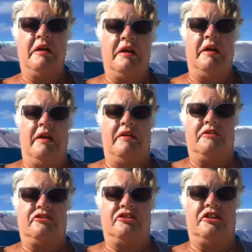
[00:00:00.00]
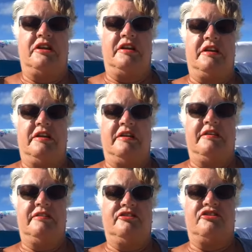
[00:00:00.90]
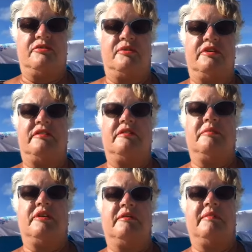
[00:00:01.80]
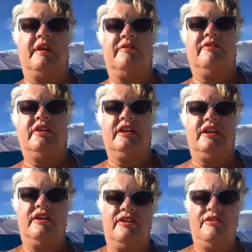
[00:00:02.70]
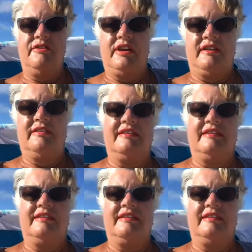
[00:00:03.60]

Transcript: Here she is. She wants to be in my video. Yes, indeed.